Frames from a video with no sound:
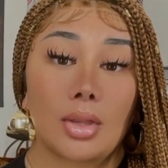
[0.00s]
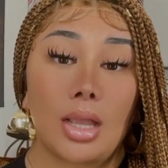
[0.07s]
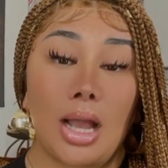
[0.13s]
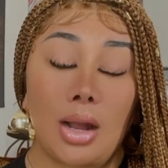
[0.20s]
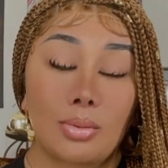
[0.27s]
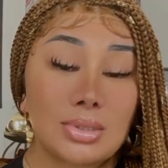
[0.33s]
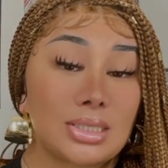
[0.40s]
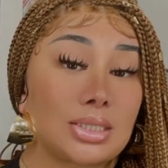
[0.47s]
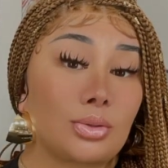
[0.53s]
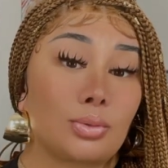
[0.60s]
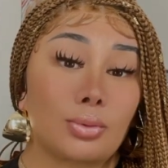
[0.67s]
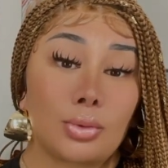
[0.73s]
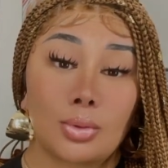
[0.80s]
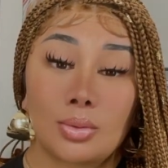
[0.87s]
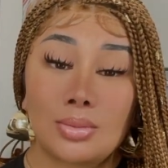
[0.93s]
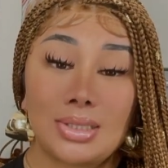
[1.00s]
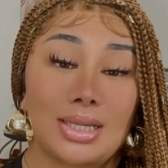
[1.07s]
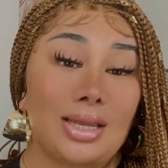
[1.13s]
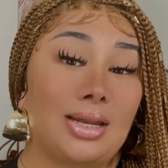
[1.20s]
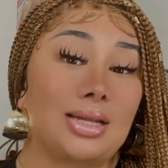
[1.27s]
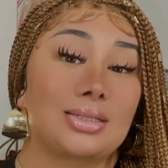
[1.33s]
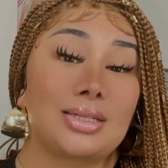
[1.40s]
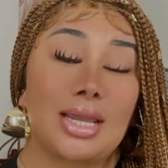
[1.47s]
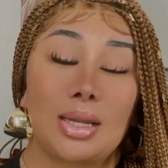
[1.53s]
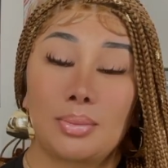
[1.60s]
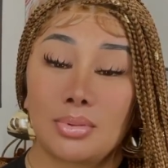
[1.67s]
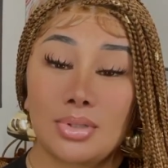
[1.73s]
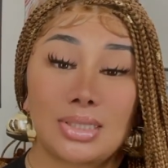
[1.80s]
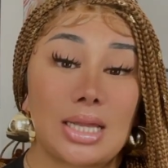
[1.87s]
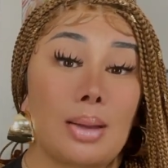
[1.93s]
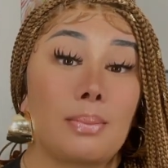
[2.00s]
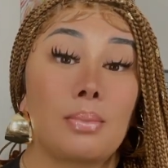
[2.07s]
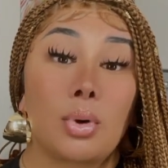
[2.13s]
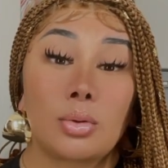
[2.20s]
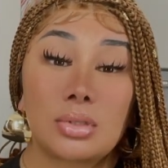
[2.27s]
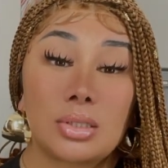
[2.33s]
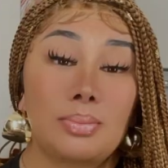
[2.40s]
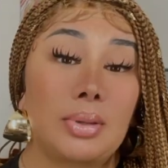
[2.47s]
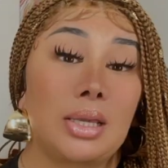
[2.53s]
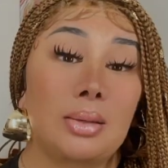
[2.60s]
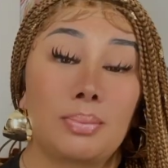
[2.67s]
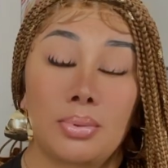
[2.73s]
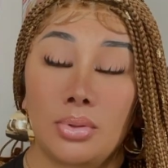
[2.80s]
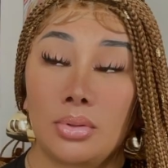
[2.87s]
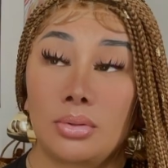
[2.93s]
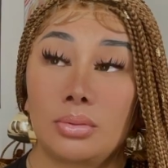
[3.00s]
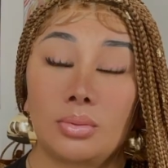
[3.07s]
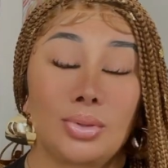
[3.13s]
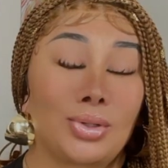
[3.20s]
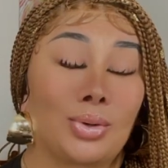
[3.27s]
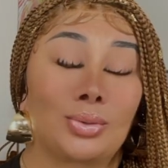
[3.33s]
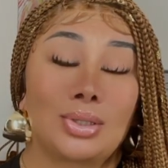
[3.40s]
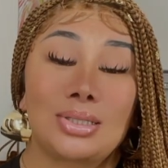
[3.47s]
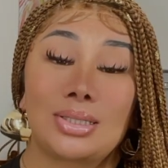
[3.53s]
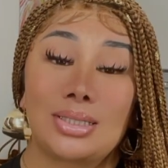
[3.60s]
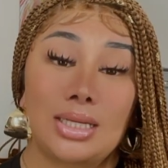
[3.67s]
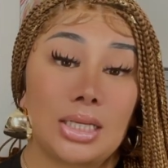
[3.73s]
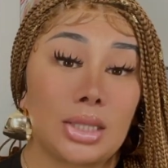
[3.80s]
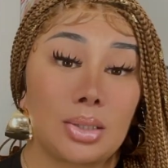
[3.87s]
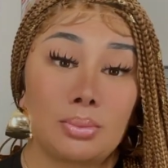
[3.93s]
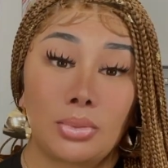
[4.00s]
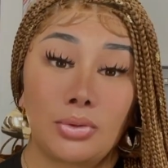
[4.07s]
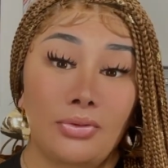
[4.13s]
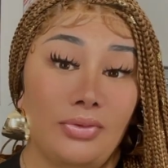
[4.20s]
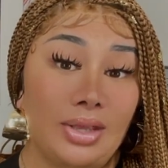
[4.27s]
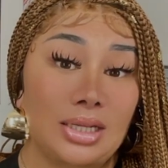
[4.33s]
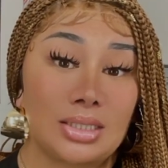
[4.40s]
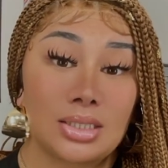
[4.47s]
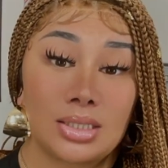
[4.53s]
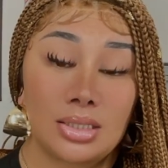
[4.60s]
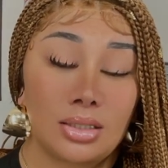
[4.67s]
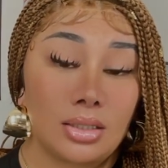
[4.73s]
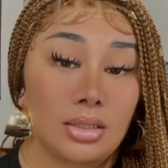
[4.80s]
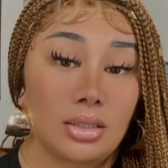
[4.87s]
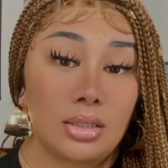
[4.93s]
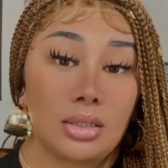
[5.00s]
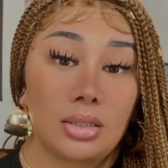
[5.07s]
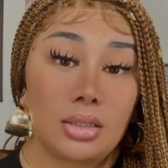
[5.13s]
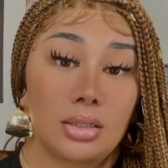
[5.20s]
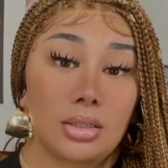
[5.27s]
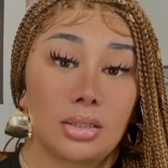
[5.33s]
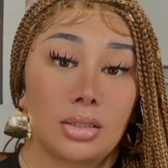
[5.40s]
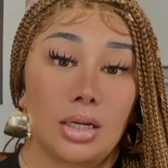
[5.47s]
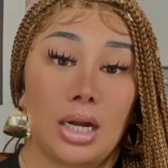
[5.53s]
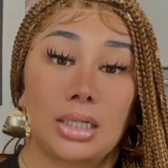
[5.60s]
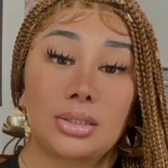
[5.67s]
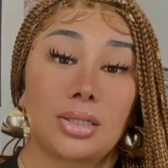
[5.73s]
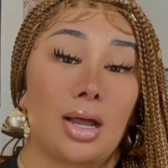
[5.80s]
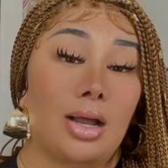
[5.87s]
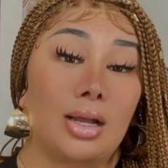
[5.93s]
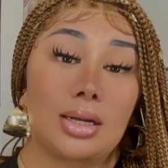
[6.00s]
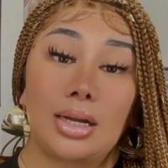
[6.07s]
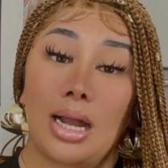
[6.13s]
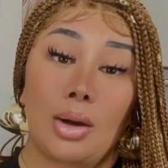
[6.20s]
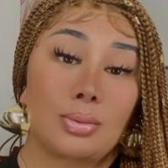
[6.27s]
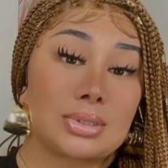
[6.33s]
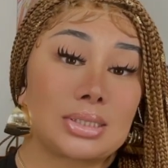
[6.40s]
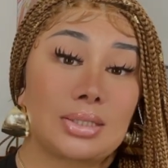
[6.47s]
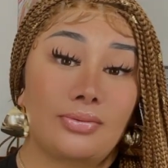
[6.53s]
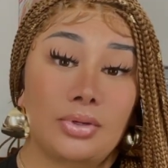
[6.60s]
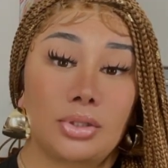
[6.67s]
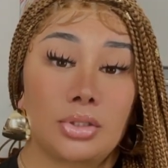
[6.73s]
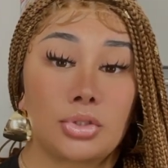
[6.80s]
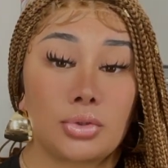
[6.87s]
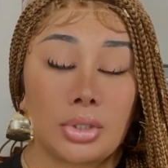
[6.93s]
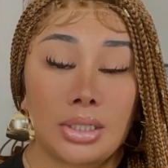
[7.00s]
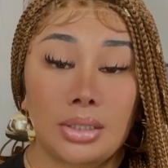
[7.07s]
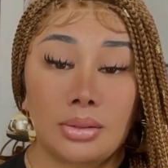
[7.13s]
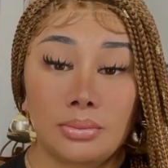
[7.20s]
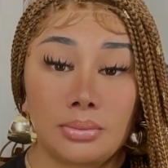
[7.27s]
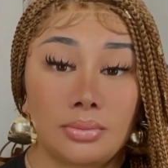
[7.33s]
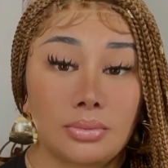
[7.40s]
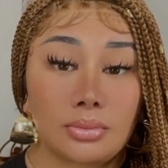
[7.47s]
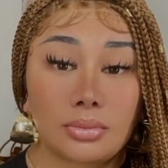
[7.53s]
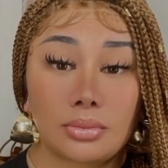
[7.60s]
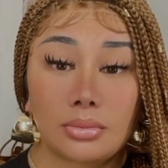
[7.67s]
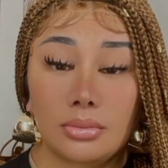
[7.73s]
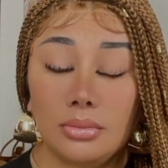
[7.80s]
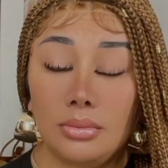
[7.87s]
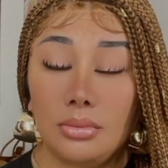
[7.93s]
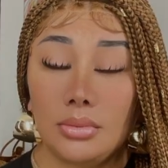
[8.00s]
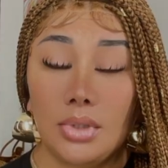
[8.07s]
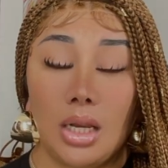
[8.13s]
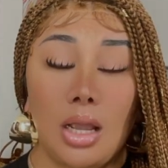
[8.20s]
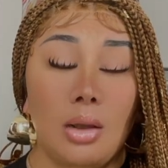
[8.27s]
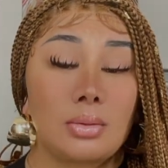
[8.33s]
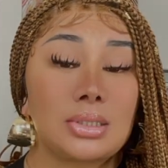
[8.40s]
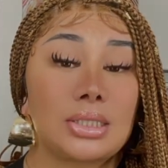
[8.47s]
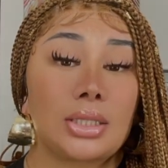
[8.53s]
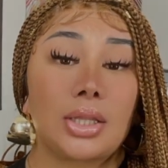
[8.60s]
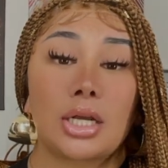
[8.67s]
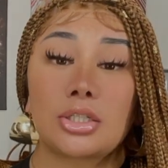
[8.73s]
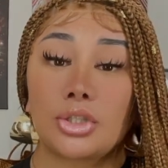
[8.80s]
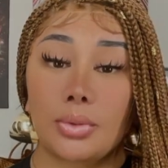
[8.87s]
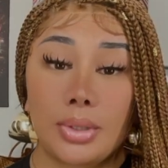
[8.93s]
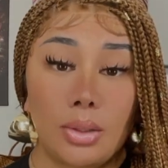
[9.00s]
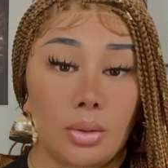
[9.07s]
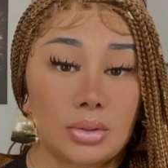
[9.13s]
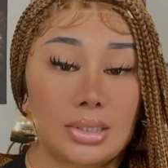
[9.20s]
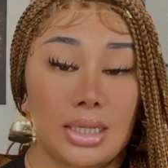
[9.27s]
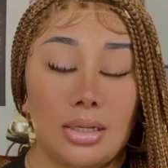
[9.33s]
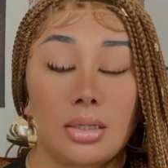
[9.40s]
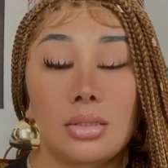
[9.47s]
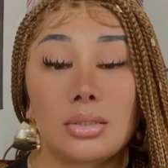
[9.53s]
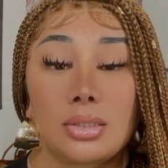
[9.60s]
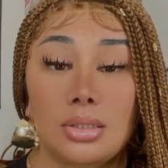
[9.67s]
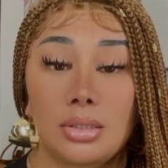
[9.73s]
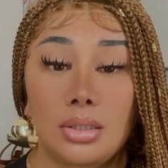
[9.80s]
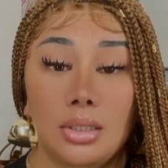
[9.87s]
I was in rooms and at tables that most people would only see in the movies. I thought I was living the dream. I was in luxury hotels.